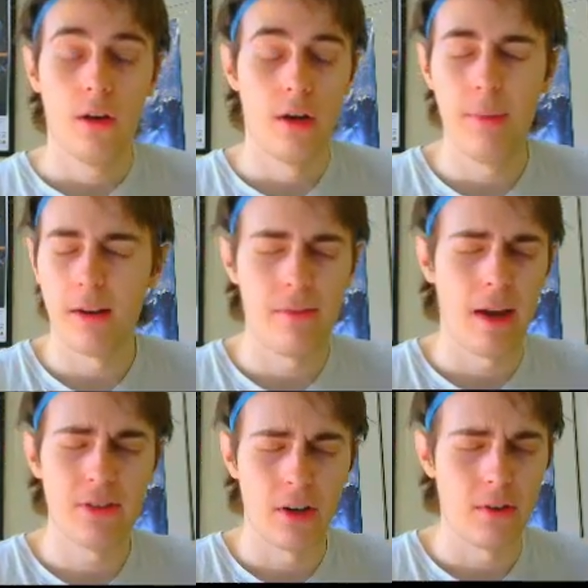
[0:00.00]
or I mean a
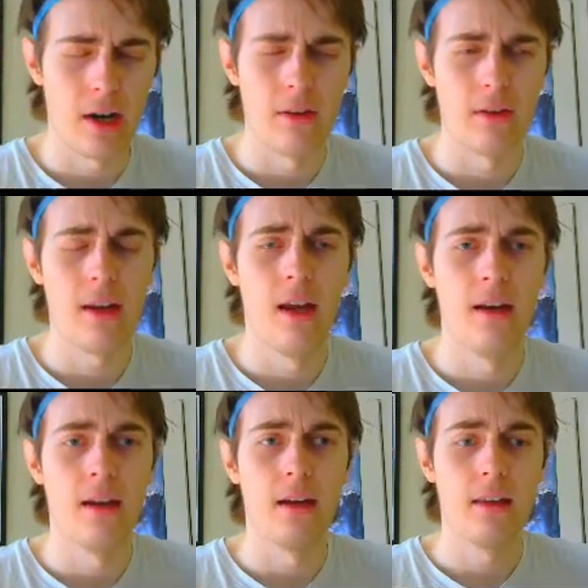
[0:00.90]
5-star rather,
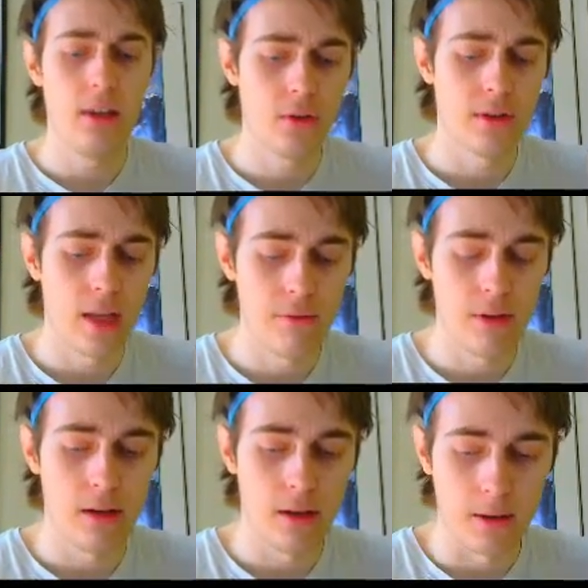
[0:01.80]
and Gear
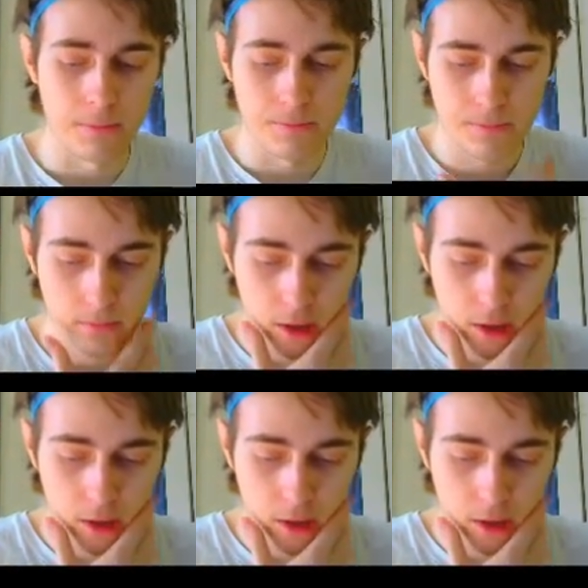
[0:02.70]
11